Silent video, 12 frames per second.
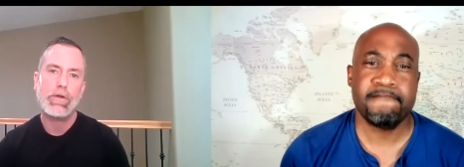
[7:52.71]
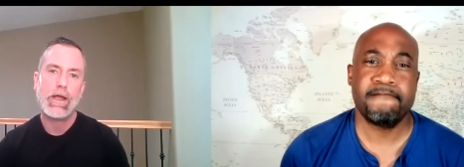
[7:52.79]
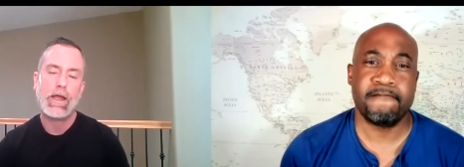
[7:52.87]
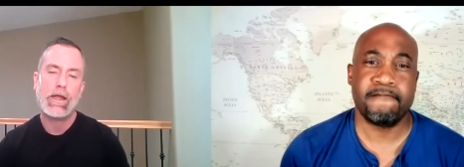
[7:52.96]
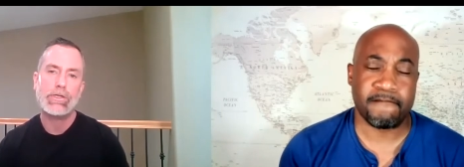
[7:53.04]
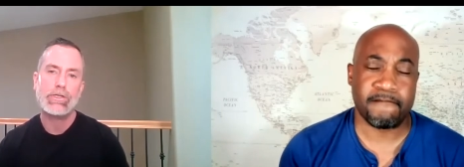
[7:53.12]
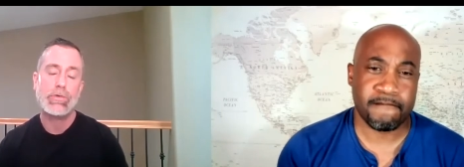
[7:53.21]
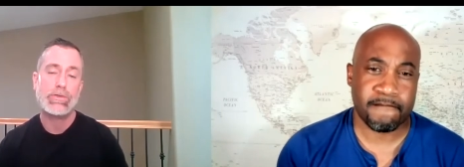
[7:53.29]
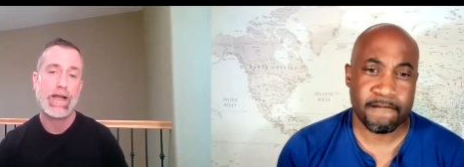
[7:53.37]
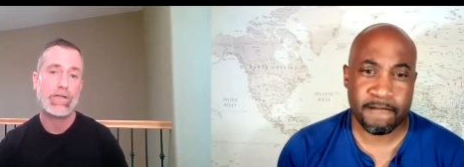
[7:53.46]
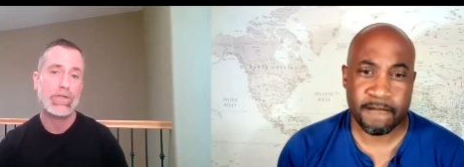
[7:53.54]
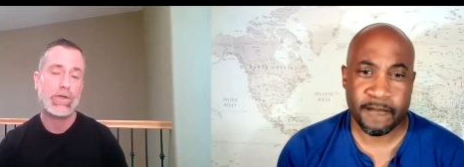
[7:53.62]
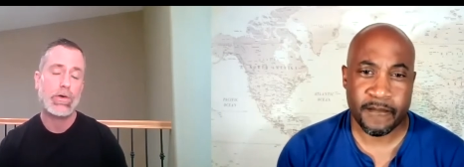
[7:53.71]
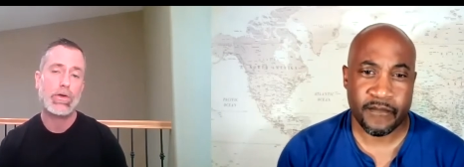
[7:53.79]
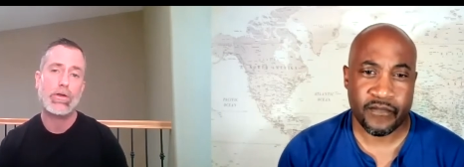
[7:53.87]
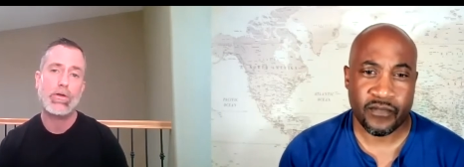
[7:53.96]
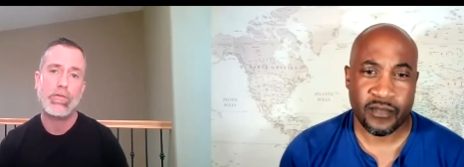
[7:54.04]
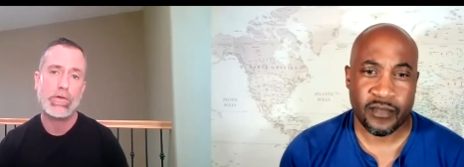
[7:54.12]
Speaker 1: mm. and she was actually going
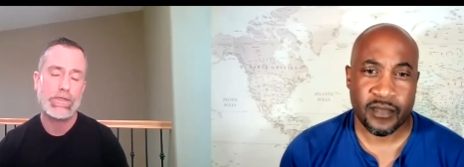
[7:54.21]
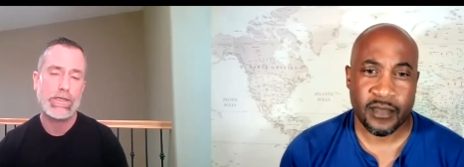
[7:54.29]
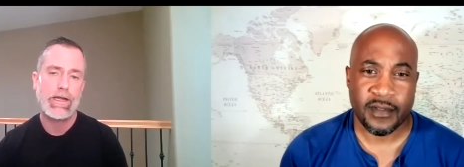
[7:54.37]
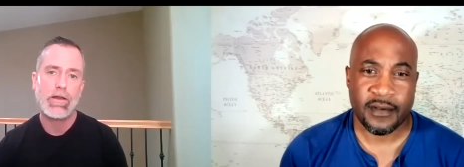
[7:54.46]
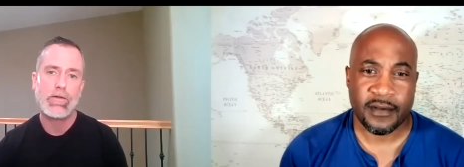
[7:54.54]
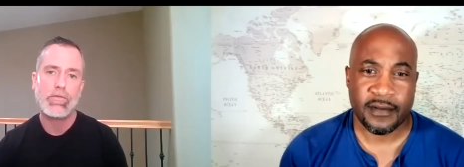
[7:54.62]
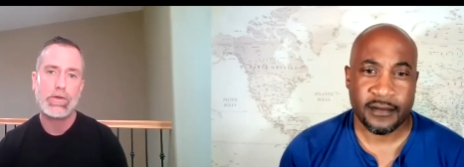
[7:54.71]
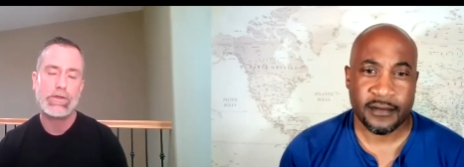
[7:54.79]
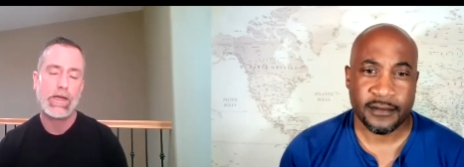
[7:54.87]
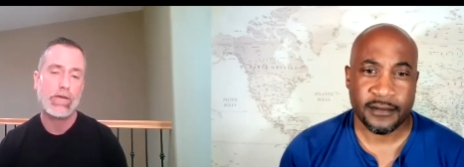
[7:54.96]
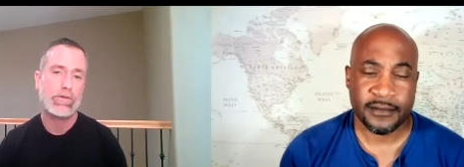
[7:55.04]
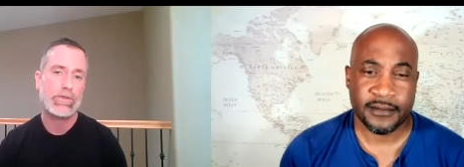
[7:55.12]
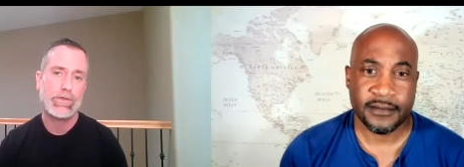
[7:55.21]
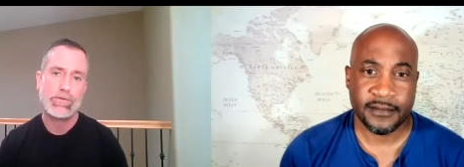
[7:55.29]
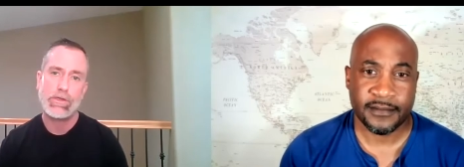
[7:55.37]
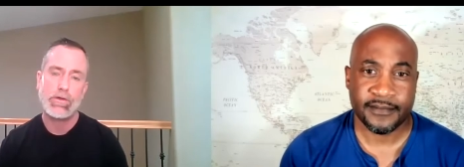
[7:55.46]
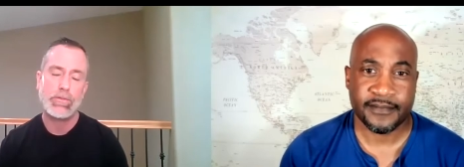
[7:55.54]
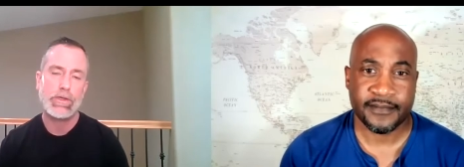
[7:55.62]
to University of California Davis. She was
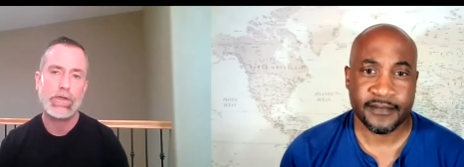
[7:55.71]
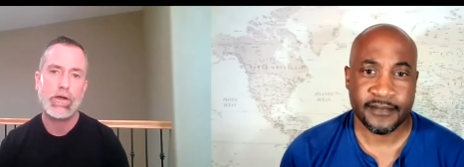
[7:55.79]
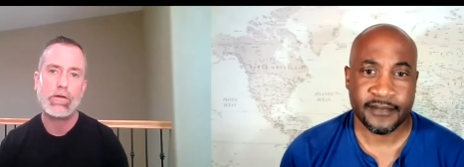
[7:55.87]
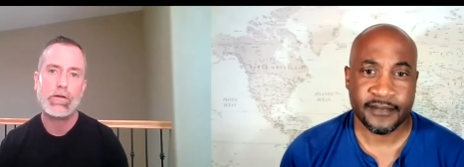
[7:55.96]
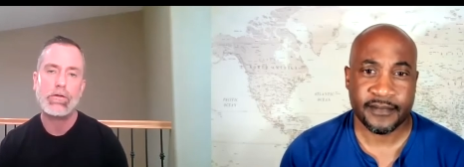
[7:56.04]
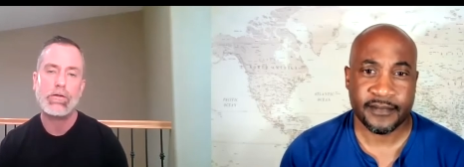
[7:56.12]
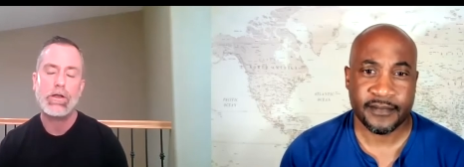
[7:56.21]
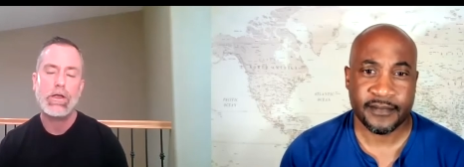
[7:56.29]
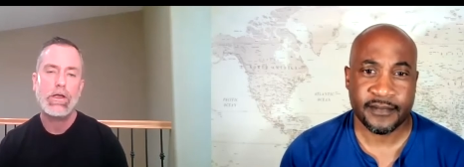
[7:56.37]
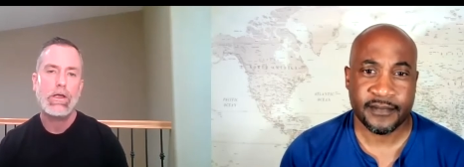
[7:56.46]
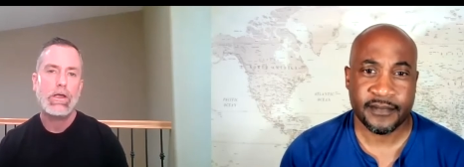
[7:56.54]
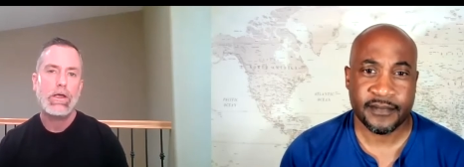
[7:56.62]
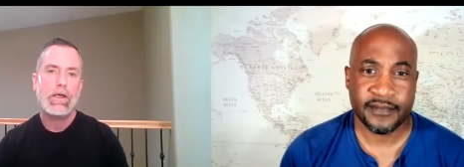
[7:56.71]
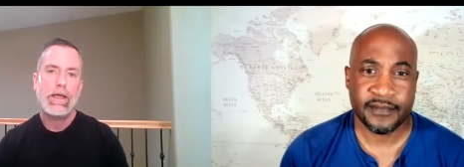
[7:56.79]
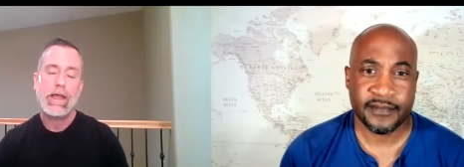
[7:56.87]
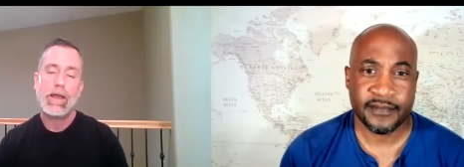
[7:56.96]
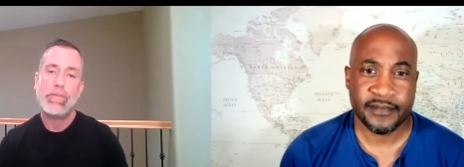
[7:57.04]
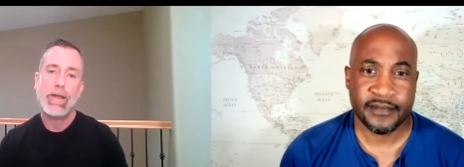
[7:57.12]
a little bit younger,
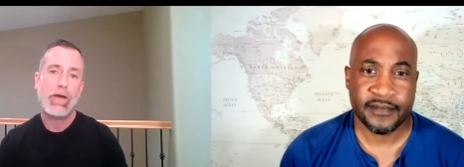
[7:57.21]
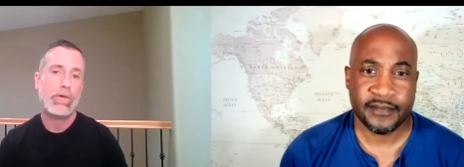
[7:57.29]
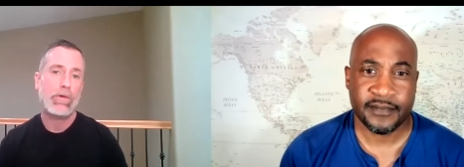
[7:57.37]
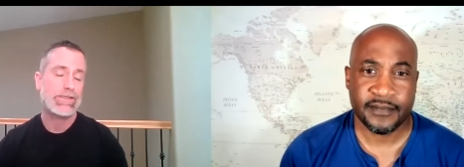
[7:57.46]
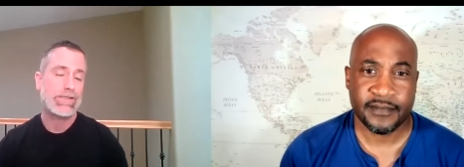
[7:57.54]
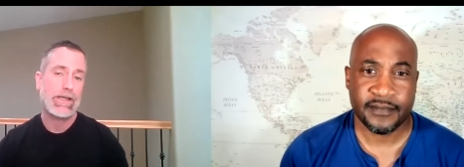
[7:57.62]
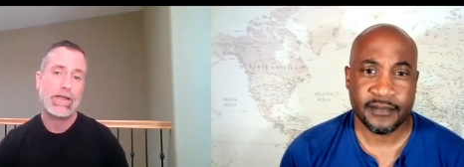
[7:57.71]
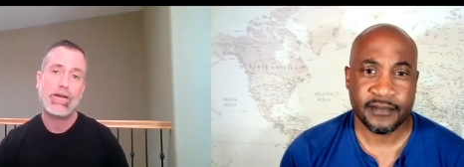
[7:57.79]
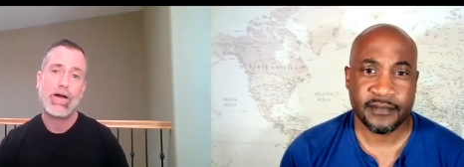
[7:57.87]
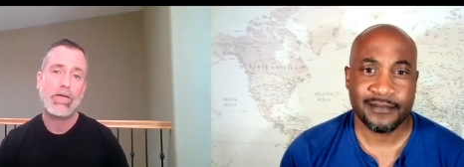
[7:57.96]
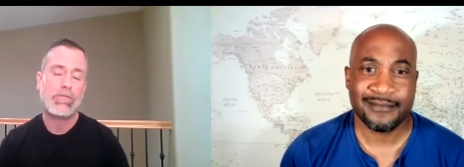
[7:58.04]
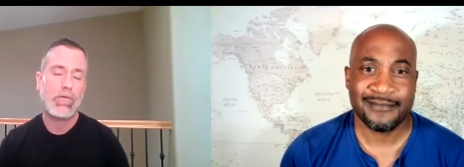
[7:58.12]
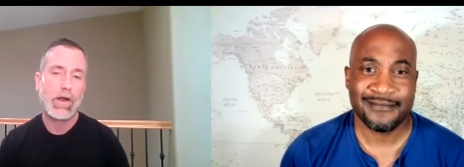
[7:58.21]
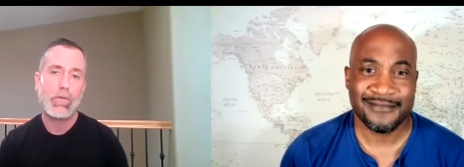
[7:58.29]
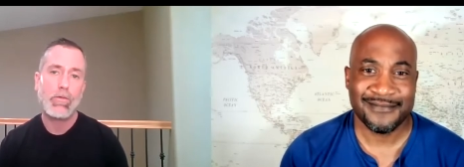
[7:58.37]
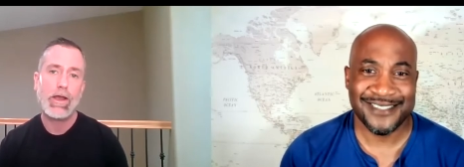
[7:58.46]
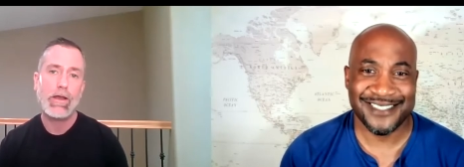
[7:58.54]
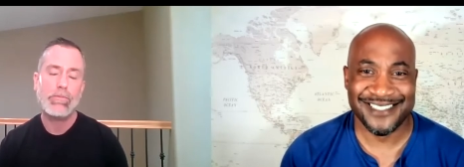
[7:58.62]
and man, we just hit it off right
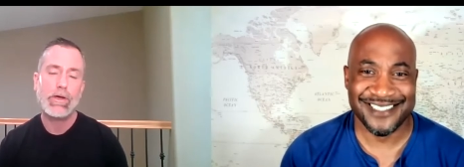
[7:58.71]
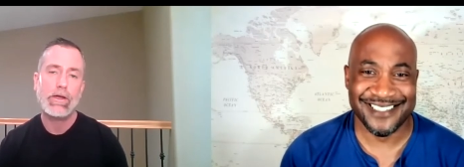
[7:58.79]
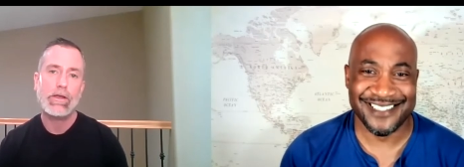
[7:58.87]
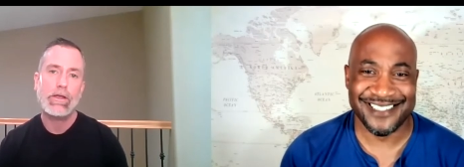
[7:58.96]
away. But